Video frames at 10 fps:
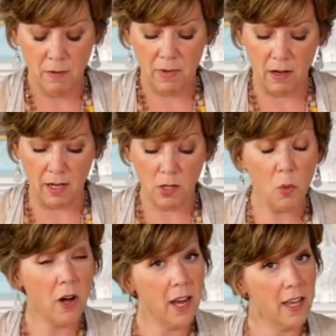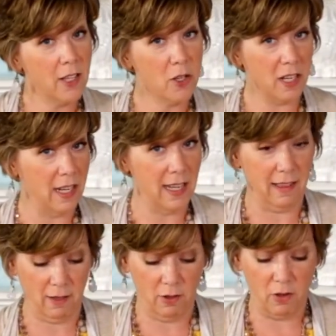but not to worry, because you're going to
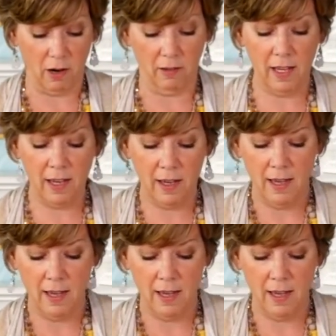take this darling